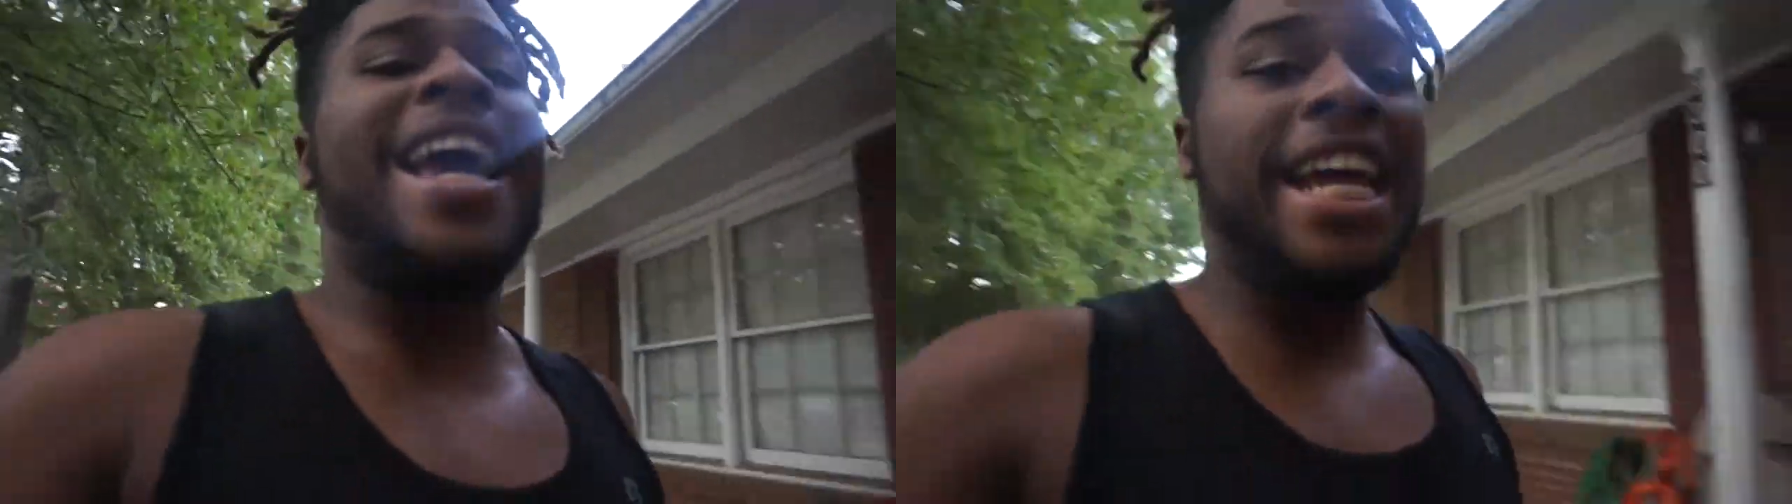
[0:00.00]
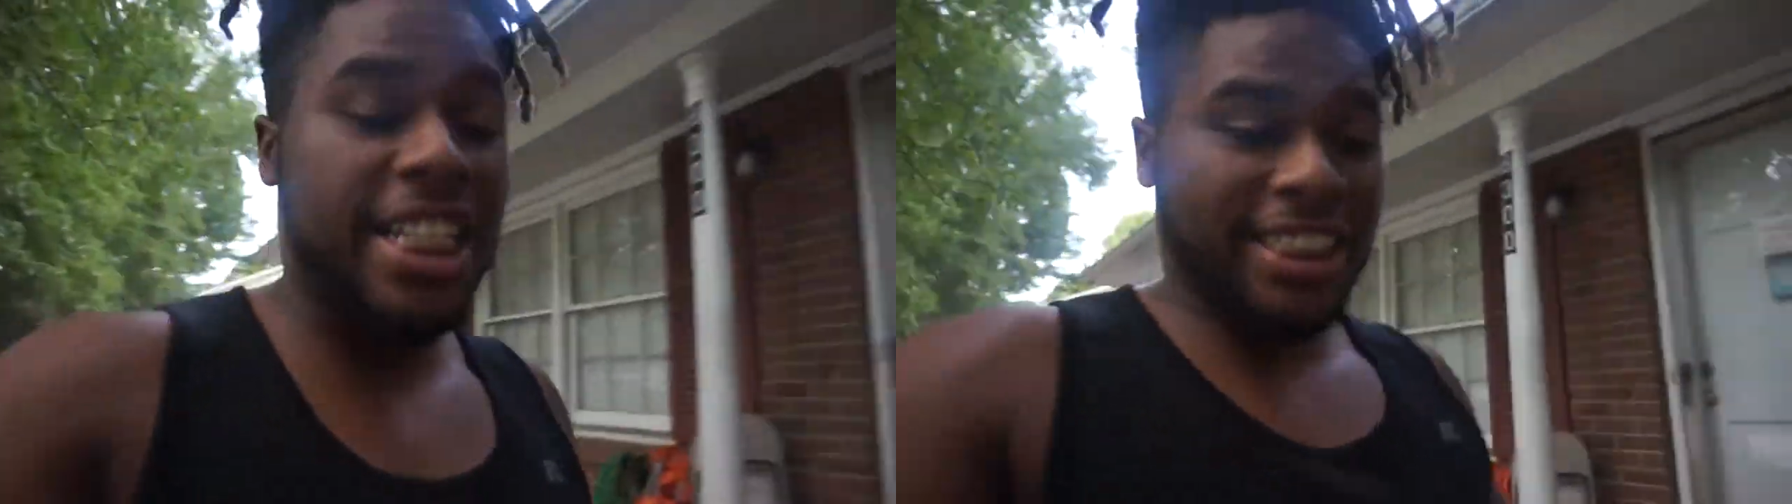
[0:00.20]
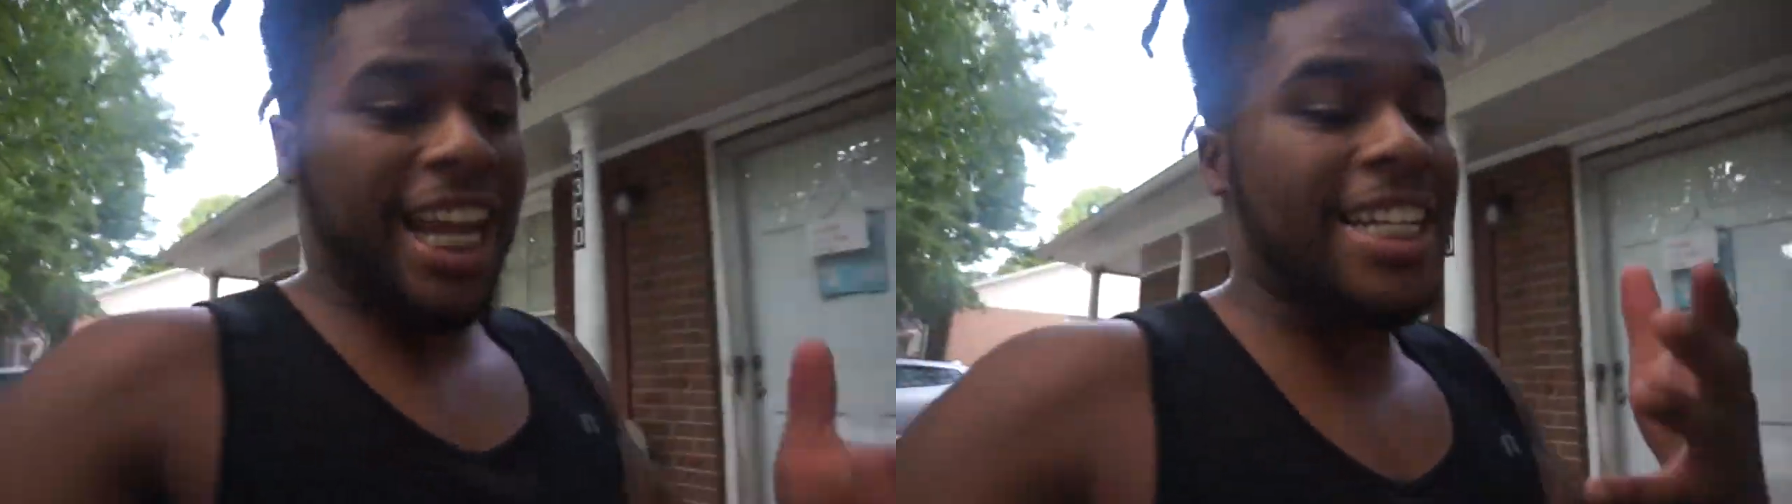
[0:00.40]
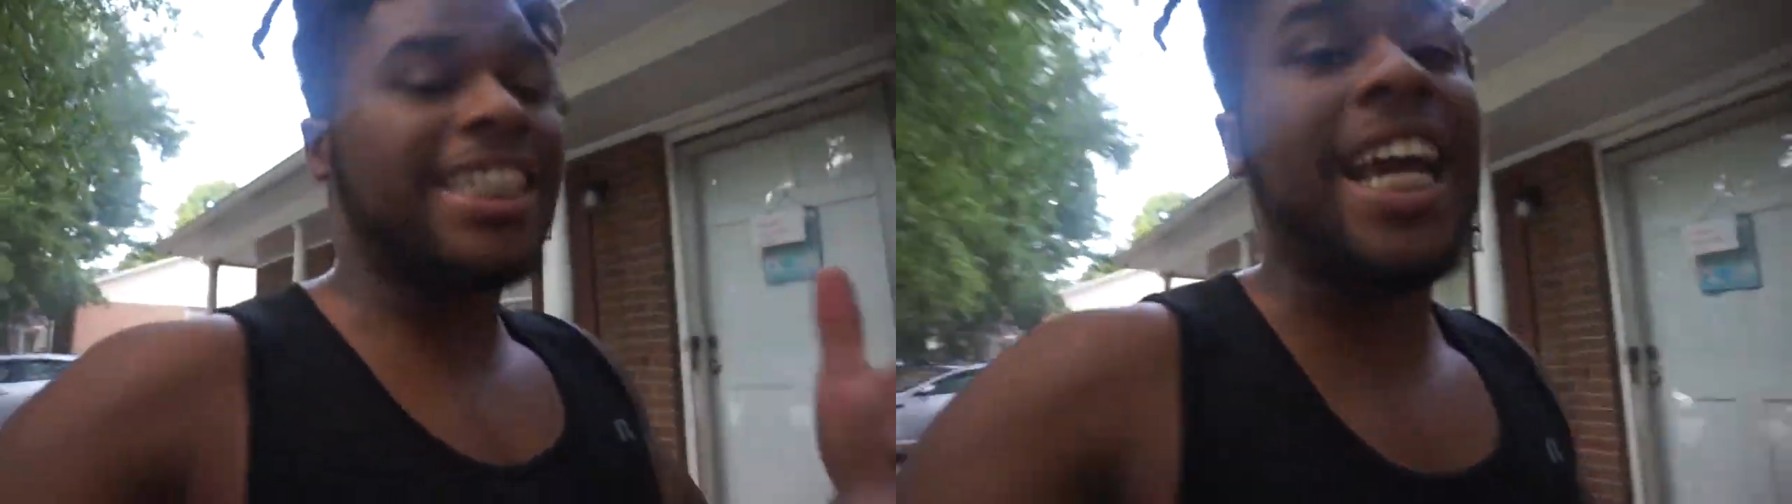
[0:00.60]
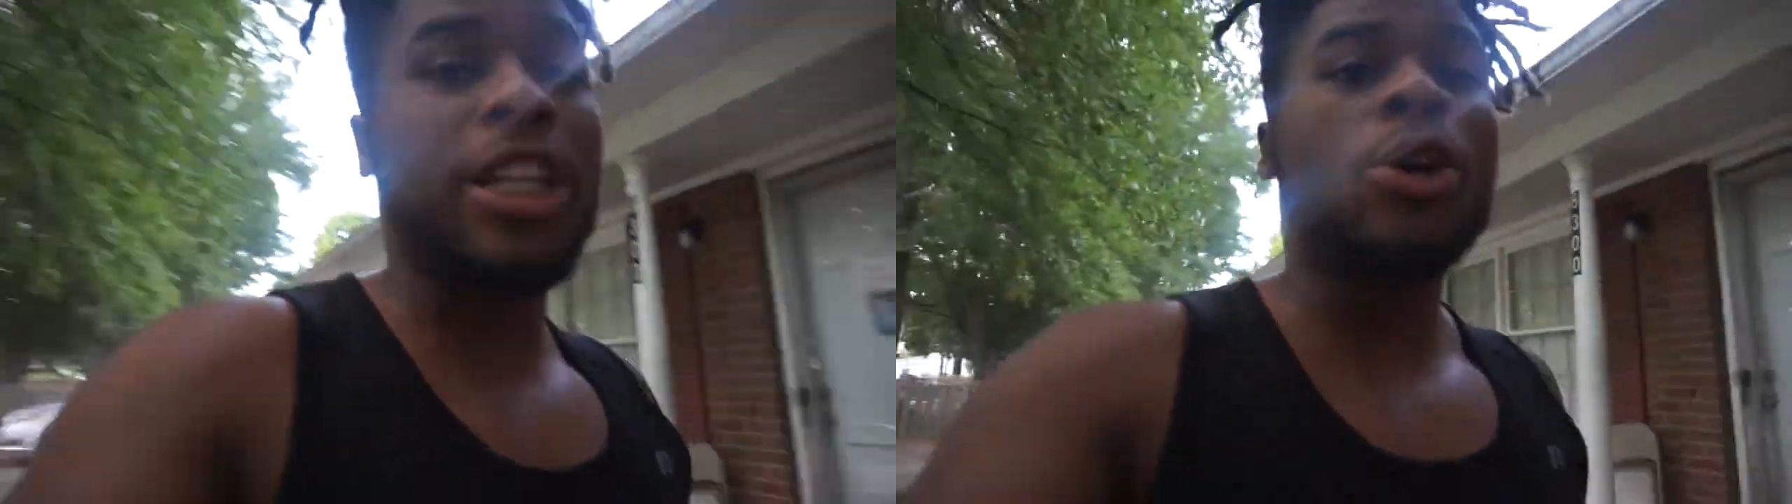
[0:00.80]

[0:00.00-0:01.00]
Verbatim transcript: he just can't take